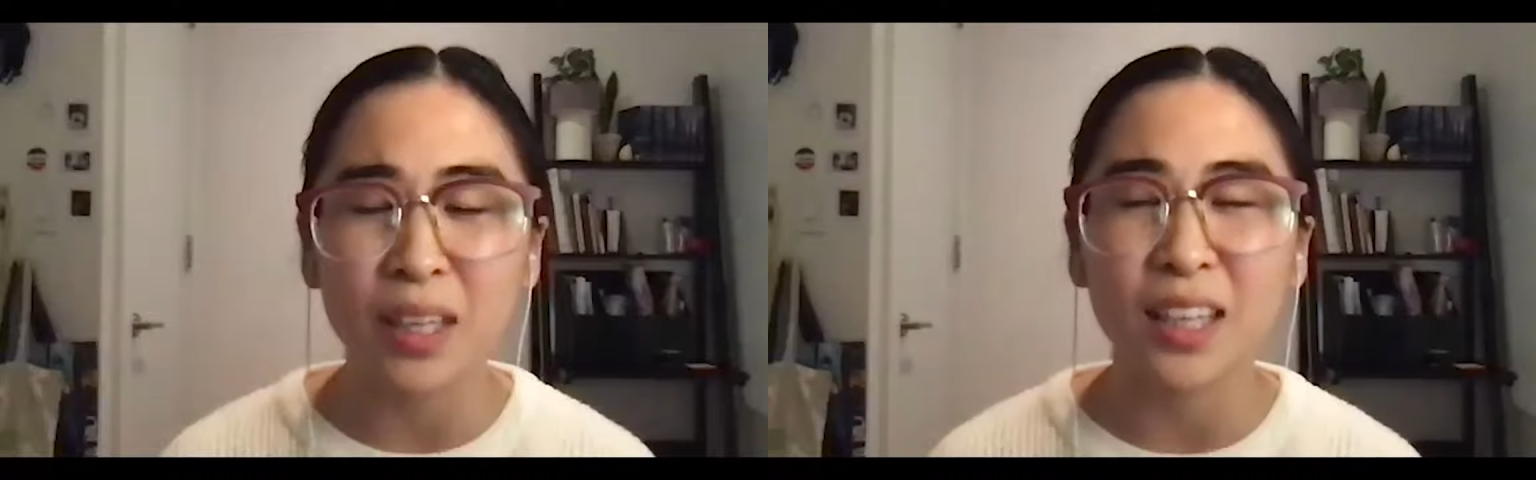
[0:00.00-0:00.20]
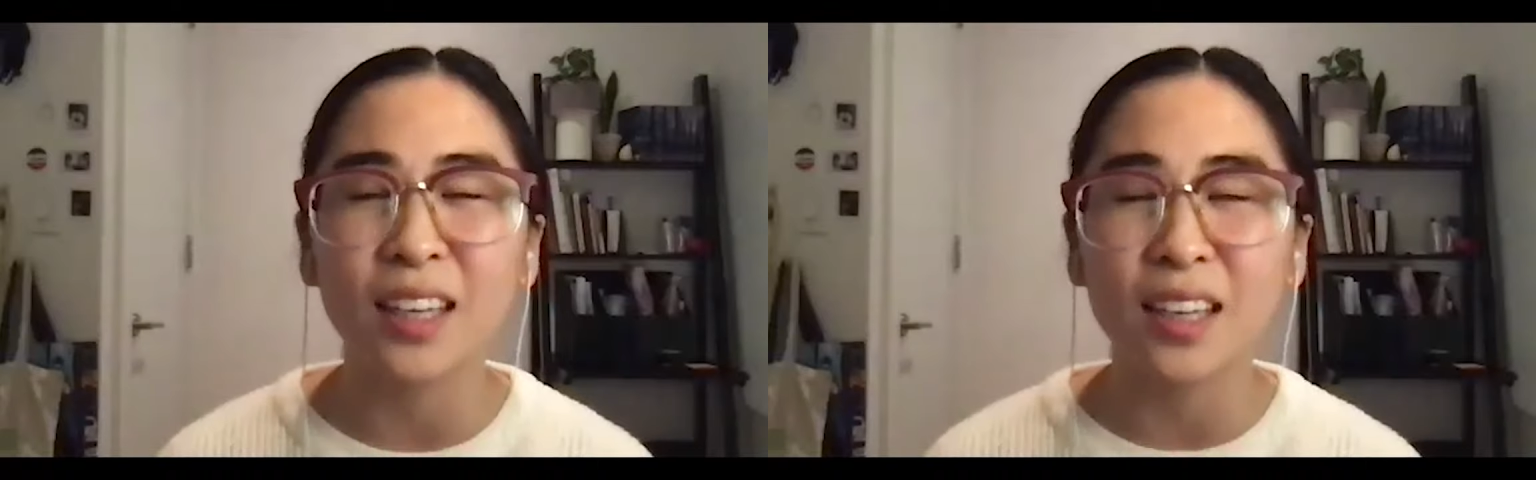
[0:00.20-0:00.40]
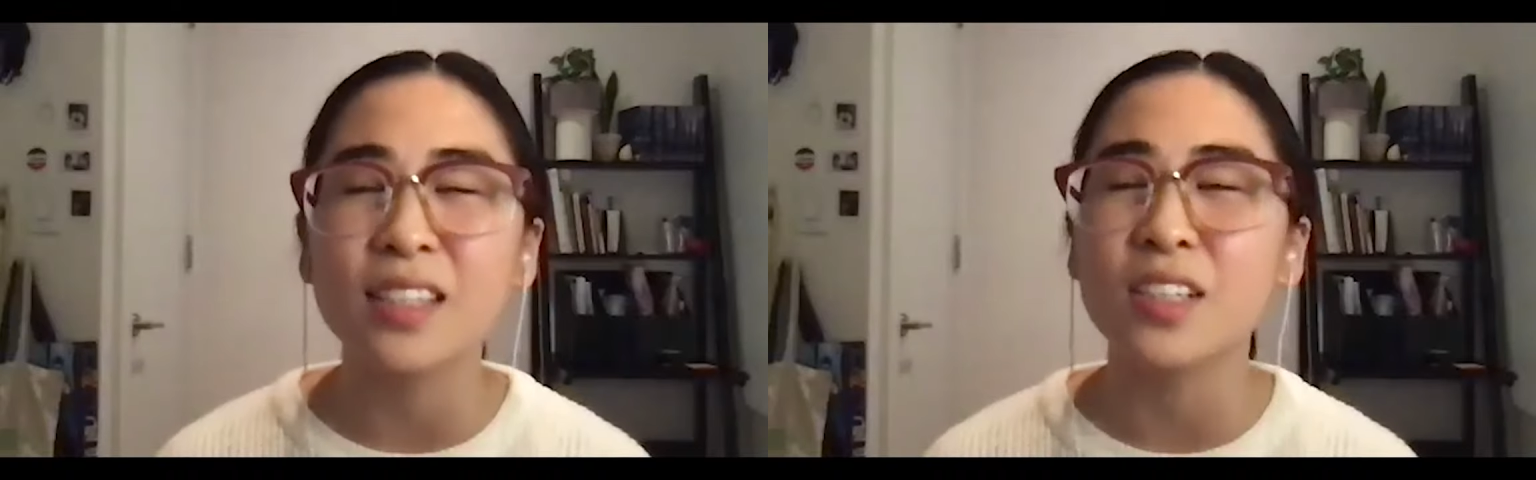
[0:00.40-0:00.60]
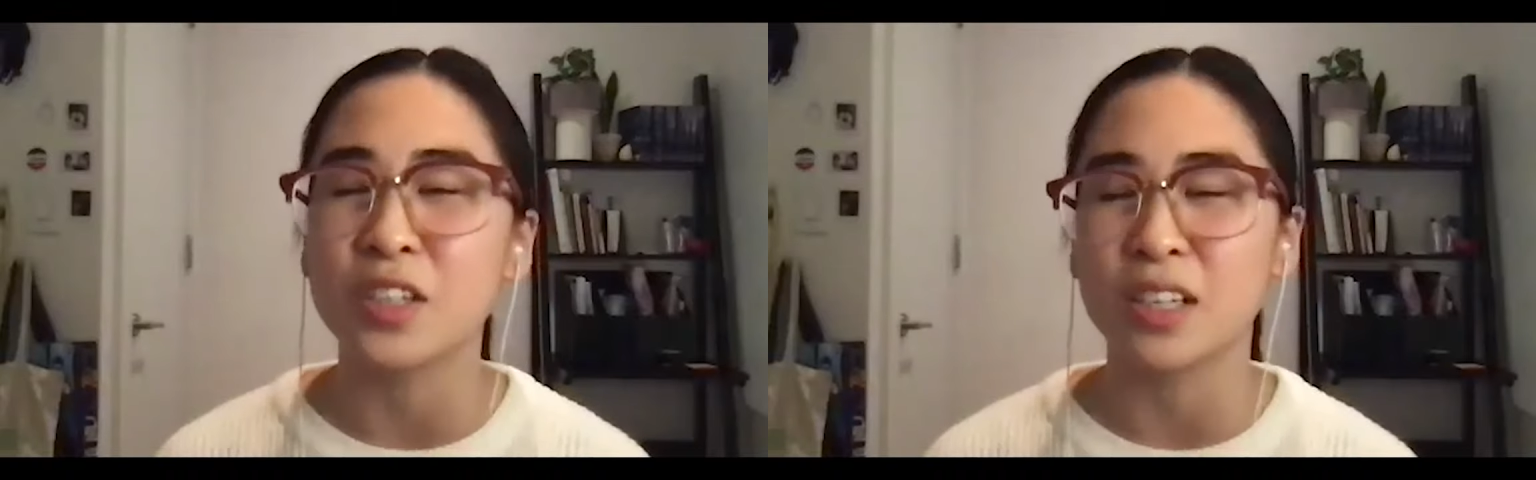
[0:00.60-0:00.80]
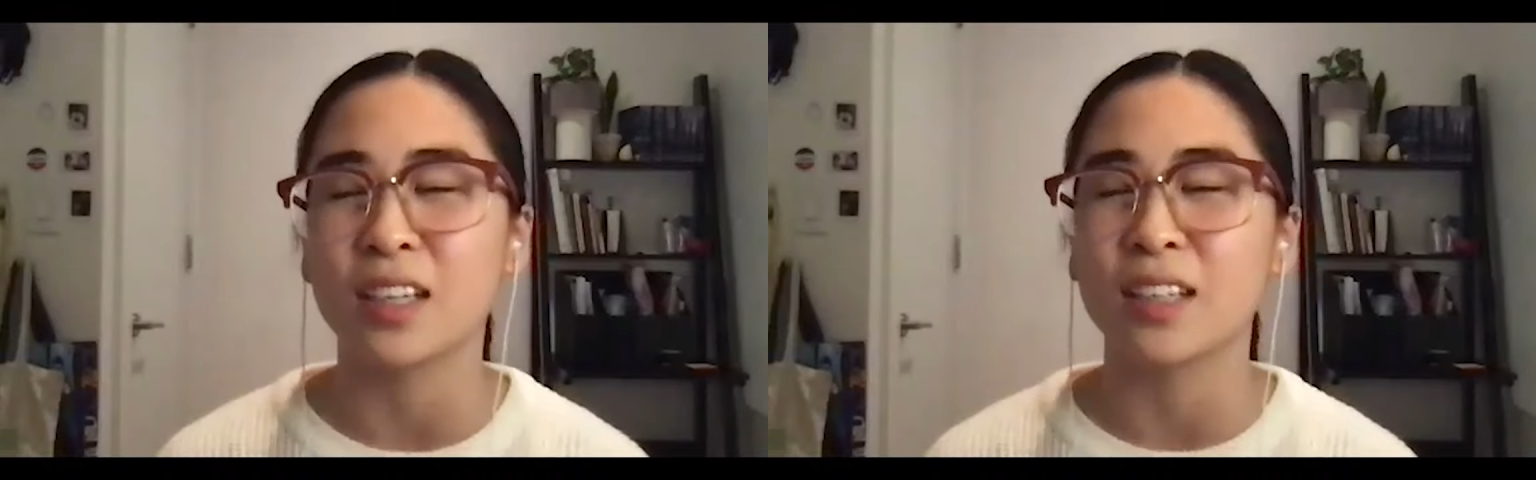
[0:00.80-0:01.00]
but he is a
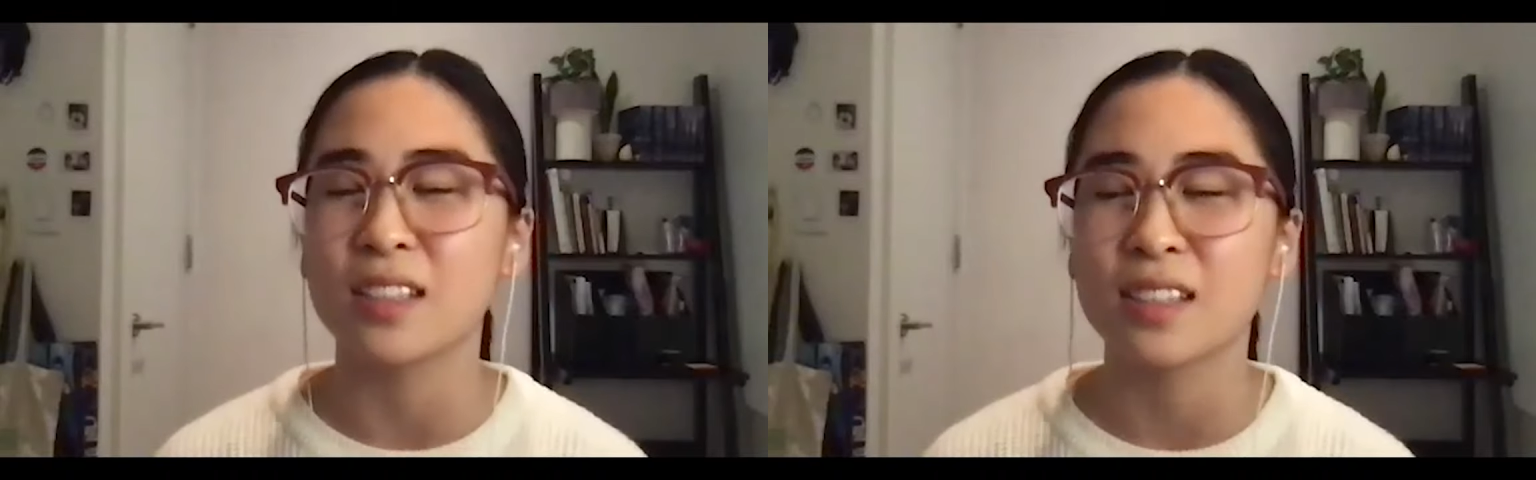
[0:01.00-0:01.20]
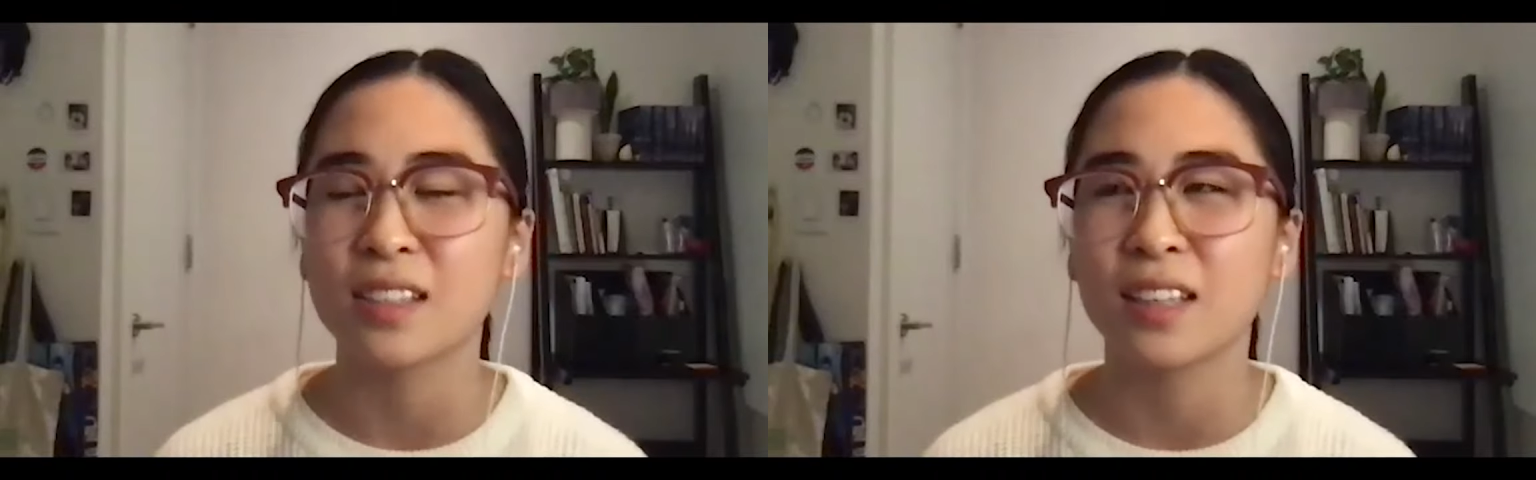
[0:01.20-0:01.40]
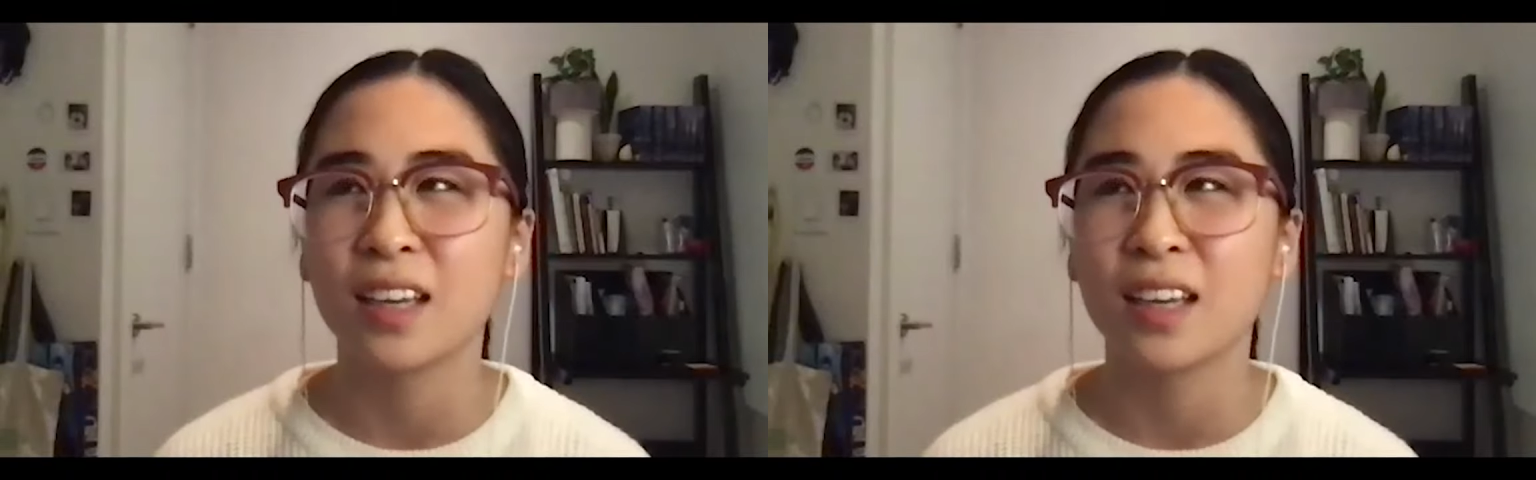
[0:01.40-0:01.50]
genius.